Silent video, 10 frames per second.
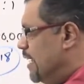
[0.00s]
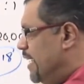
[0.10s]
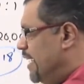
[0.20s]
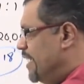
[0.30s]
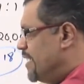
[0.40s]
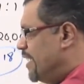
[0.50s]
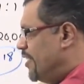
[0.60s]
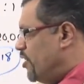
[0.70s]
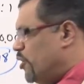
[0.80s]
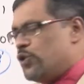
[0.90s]
It is
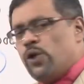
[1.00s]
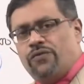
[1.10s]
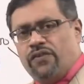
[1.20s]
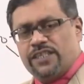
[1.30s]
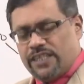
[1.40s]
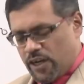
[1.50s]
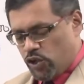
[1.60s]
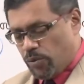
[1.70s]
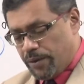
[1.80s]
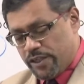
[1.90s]
introduced on 1st October,